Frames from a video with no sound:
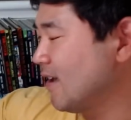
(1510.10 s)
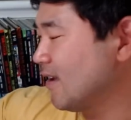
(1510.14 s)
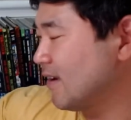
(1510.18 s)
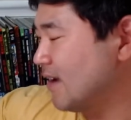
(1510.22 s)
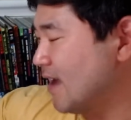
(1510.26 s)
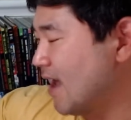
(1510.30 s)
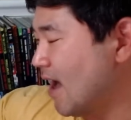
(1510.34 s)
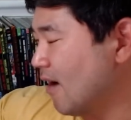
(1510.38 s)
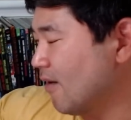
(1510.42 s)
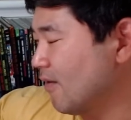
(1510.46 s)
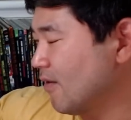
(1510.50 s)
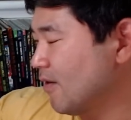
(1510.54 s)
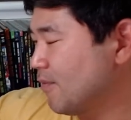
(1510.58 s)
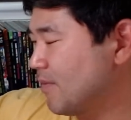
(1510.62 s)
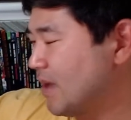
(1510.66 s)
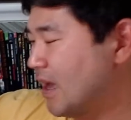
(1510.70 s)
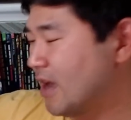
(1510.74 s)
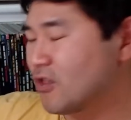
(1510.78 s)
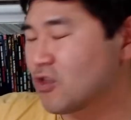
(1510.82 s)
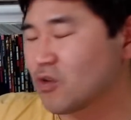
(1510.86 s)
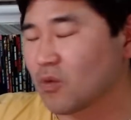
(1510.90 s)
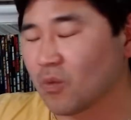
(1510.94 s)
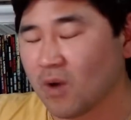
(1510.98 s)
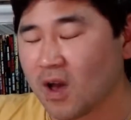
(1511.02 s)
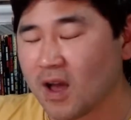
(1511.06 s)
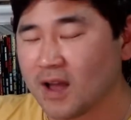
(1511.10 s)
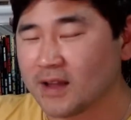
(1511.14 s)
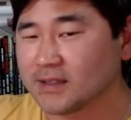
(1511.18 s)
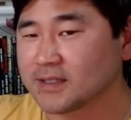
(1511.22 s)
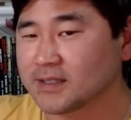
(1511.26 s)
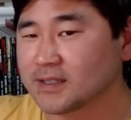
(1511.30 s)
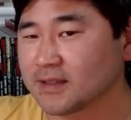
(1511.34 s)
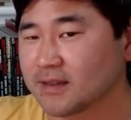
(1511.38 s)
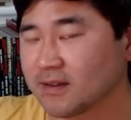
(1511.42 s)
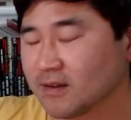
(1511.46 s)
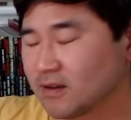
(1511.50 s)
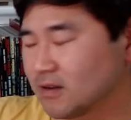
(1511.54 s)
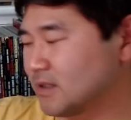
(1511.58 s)
Now, Page of
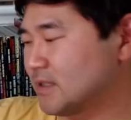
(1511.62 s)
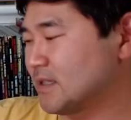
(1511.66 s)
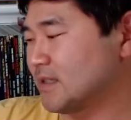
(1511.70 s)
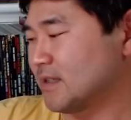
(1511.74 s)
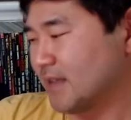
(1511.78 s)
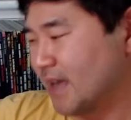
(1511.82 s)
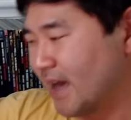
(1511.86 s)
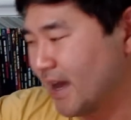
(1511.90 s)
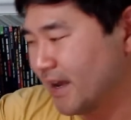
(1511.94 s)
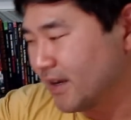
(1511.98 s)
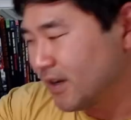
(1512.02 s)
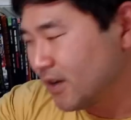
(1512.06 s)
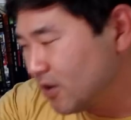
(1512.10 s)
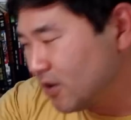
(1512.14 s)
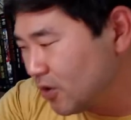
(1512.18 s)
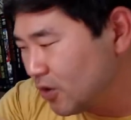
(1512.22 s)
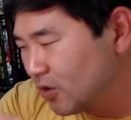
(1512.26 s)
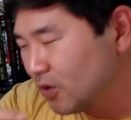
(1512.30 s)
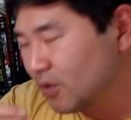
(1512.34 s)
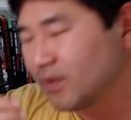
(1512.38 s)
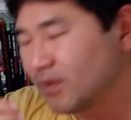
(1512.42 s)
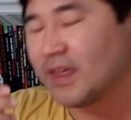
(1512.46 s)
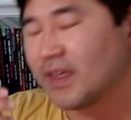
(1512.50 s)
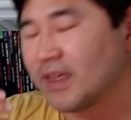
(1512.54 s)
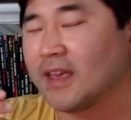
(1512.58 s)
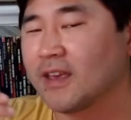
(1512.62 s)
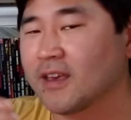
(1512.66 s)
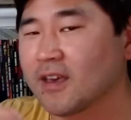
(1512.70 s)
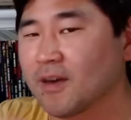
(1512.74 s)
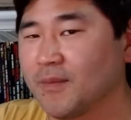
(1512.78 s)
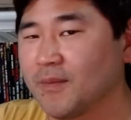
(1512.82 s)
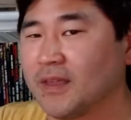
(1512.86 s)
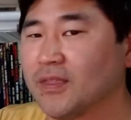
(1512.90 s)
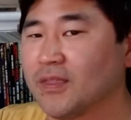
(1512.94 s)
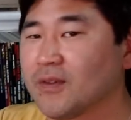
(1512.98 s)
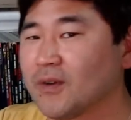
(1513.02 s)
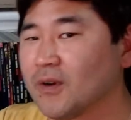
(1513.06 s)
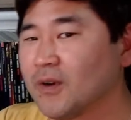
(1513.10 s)
Wands, there's that new thing
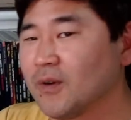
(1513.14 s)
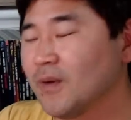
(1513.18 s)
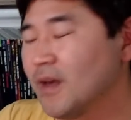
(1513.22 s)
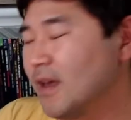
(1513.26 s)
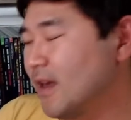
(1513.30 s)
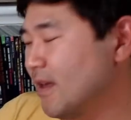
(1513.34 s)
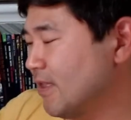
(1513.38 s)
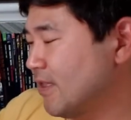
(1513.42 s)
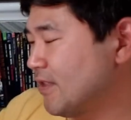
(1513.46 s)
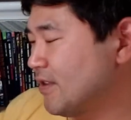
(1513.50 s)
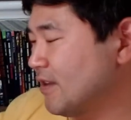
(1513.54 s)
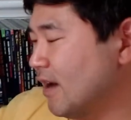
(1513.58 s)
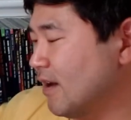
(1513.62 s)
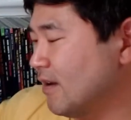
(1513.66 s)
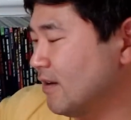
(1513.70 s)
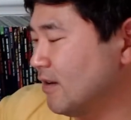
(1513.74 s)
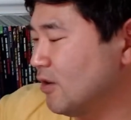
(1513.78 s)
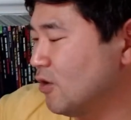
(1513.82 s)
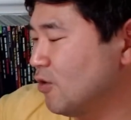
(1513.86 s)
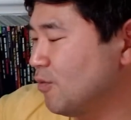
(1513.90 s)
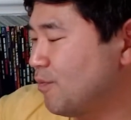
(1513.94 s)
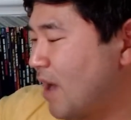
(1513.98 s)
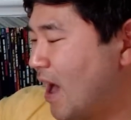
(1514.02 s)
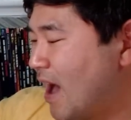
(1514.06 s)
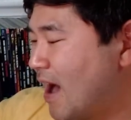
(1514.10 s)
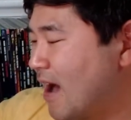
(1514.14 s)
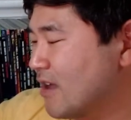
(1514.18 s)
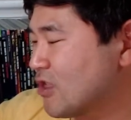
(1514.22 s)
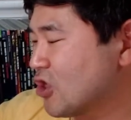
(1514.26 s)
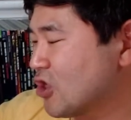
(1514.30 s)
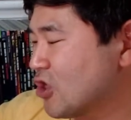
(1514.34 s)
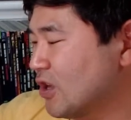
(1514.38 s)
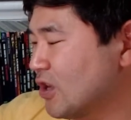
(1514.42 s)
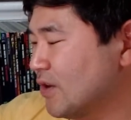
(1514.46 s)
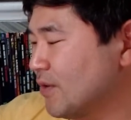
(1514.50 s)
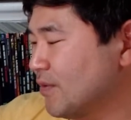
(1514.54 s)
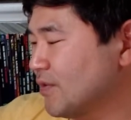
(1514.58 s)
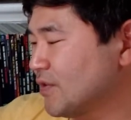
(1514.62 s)
coming through, a new
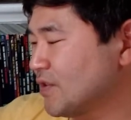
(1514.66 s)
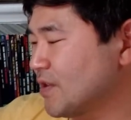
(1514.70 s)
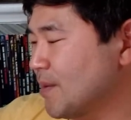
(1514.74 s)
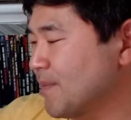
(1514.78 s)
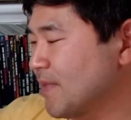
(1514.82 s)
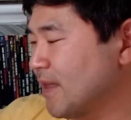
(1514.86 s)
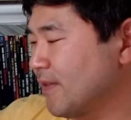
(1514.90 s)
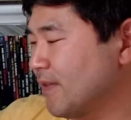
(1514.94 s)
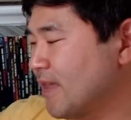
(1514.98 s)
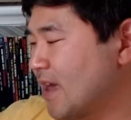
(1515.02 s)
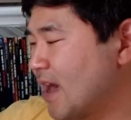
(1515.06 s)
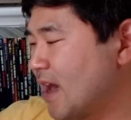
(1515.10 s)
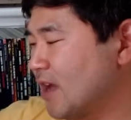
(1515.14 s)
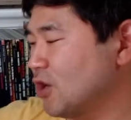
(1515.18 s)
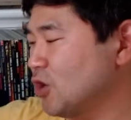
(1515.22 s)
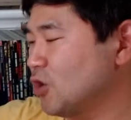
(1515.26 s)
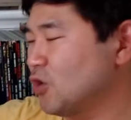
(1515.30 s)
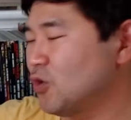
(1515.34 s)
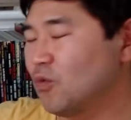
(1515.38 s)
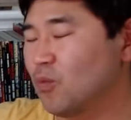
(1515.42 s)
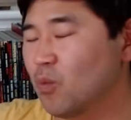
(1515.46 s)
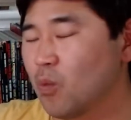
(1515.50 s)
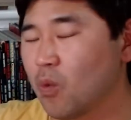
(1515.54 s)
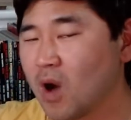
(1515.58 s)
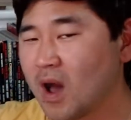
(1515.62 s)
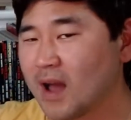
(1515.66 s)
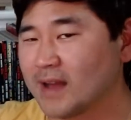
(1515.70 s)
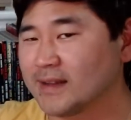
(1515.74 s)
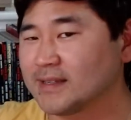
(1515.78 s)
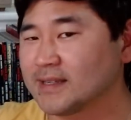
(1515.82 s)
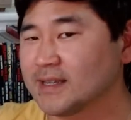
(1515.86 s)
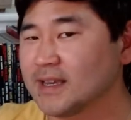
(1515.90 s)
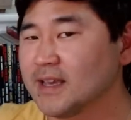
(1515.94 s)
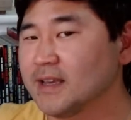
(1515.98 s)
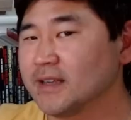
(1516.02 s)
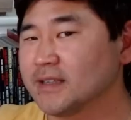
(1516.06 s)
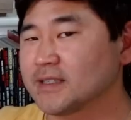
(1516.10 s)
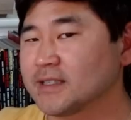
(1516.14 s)
passion, something that you
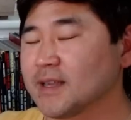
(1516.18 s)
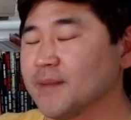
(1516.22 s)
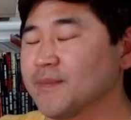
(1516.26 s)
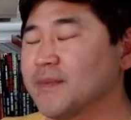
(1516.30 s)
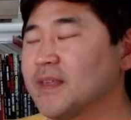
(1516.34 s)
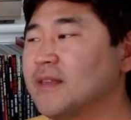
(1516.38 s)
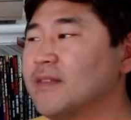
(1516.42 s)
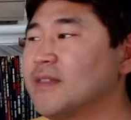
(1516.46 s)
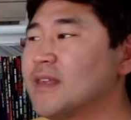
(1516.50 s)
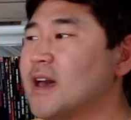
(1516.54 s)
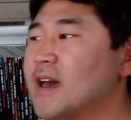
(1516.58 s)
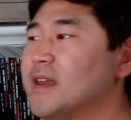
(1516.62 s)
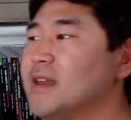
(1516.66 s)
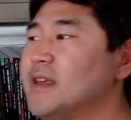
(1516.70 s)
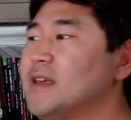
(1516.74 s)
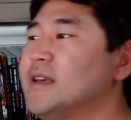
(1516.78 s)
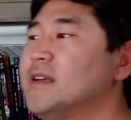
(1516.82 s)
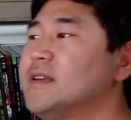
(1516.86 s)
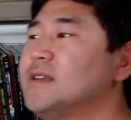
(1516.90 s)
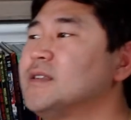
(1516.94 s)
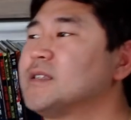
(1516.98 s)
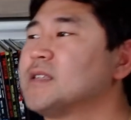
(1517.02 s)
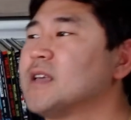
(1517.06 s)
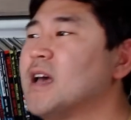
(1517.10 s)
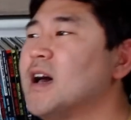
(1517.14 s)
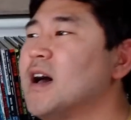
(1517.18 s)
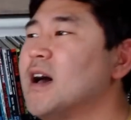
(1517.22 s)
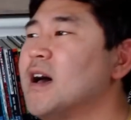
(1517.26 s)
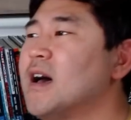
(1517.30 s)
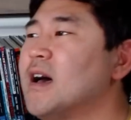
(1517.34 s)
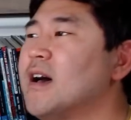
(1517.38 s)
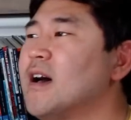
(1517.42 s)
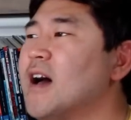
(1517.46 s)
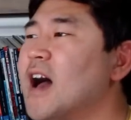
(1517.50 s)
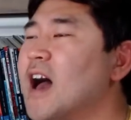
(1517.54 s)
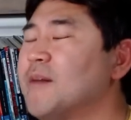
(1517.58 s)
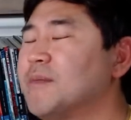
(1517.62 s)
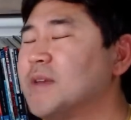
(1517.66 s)
want, something that is,
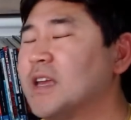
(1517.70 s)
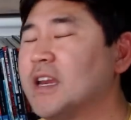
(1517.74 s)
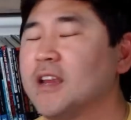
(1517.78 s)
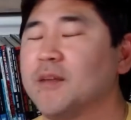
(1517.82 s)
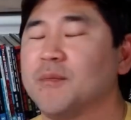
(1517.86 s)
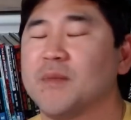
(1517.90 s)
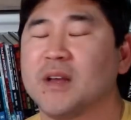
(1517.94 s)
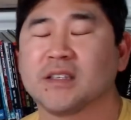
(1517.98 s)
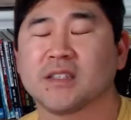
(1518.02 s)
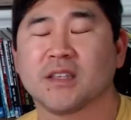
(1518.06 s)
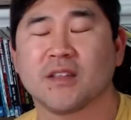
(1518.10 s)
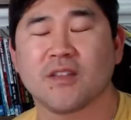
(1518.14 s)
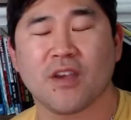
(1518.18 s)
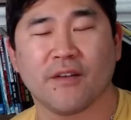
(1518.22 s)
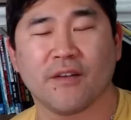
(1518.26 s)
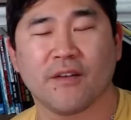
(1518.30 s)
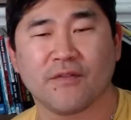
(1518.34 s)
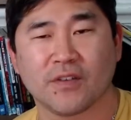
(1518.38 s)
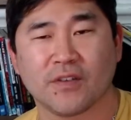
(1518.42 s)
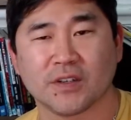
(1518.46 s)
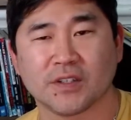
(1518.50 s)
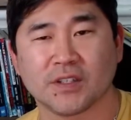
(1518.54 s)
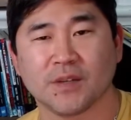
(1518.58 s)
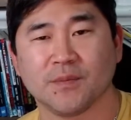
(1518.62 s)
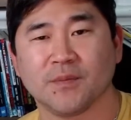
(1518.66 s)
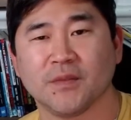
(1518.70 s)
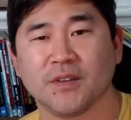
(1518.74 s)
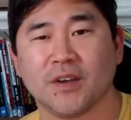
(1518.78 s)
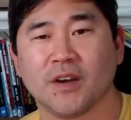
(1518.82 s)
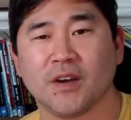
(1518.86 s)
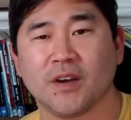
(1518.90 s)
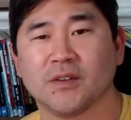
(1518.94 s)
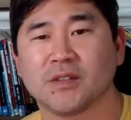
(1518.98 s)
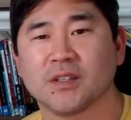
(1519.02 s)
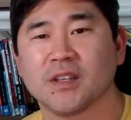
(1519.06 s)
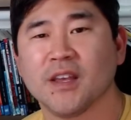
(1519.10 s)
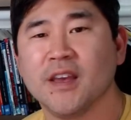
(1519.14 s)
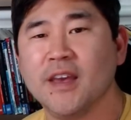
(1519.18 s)
I'm getting a message that for some
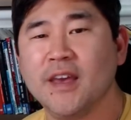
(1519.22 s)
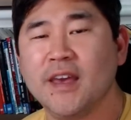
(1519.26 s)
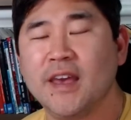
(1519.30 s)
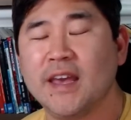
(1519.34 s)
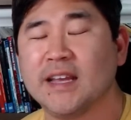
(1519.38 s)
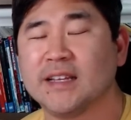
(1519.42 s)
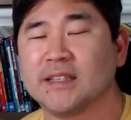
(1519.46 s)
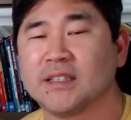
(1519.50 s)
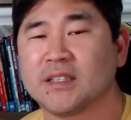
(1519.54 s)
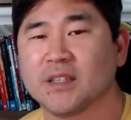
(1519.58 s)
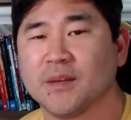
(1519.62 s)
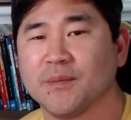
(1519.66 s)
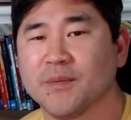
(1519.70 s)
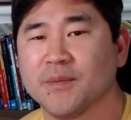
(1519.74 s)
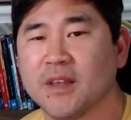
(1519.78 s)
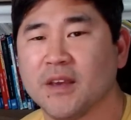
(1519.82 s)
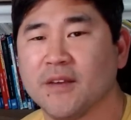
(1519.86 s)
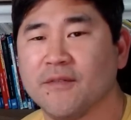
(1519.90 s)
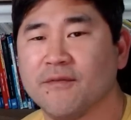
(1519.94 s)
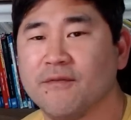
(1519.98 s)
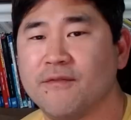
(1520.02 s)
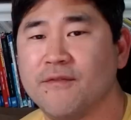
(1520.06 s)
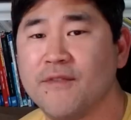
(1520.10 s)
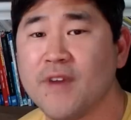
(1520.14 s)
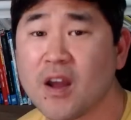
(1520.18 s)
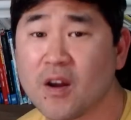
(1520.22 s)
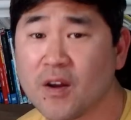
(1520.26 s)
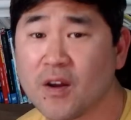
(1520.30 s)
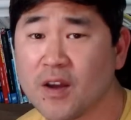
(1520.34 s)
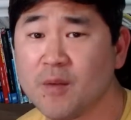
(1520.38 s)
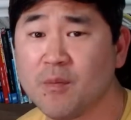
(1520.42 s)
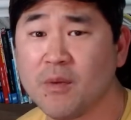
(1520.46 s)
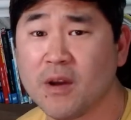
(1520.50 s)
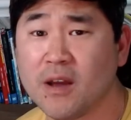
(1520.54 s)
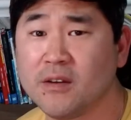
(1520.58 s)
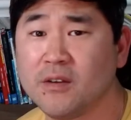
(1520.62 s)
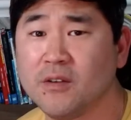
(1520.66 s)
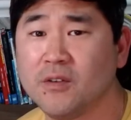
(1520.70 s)
Leos, it's something very
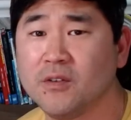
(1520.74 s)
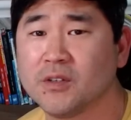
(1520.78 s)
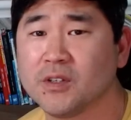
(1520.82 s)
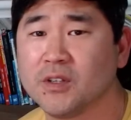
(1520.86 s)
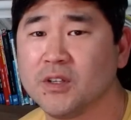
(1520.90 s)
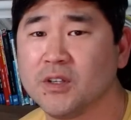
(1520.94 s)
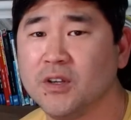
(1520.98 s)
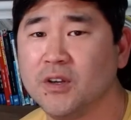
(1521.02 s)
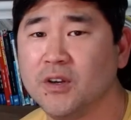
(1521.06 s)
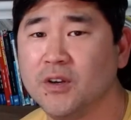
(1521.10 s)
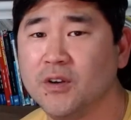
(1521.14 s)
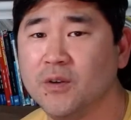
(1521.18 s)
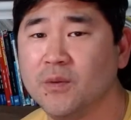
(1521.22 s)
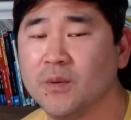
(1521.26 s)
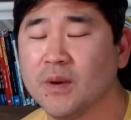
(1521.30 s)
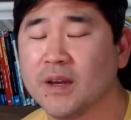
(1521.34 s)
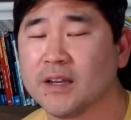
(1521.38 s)
brand new to you.